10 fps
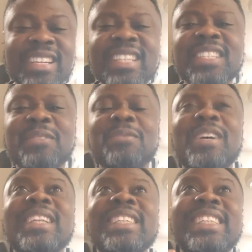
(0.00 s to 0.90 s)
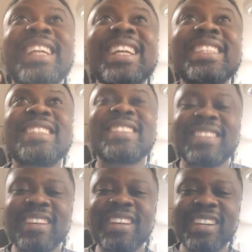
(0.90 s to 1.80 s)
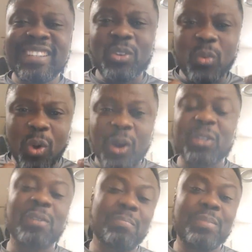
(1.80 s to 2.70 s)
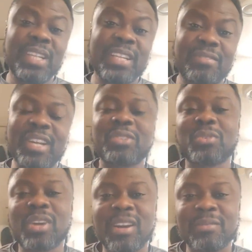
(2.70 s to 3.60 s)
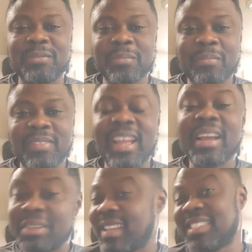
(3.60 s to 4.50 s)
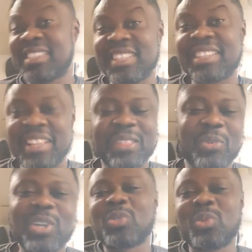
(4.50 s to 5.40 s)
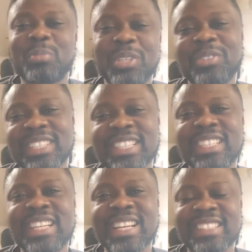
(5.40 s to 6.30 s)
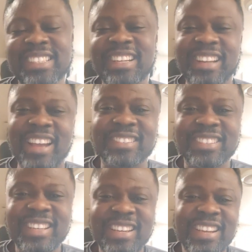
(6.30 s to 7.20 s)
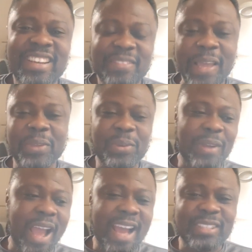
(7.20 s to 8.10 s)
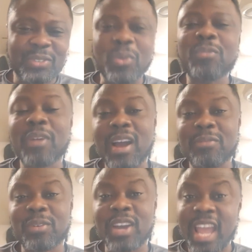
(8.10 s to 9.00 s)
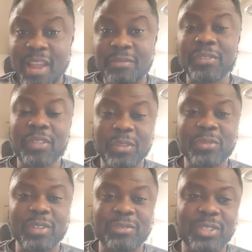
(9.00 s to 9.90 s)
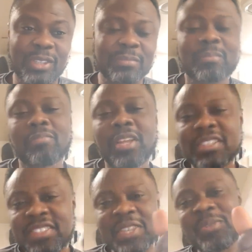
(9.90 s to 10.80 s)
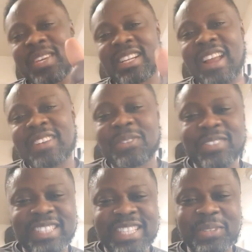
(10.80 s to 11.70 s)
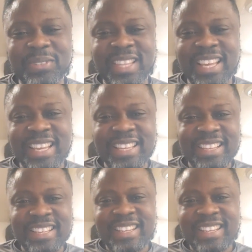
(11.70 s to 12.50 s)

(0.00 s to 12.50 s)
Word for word: It invalidates the world of belief that you have. And that is exactly what we'll be doing in the next class. Thank you guys so far for everything you have done. See you in class on Tuesday.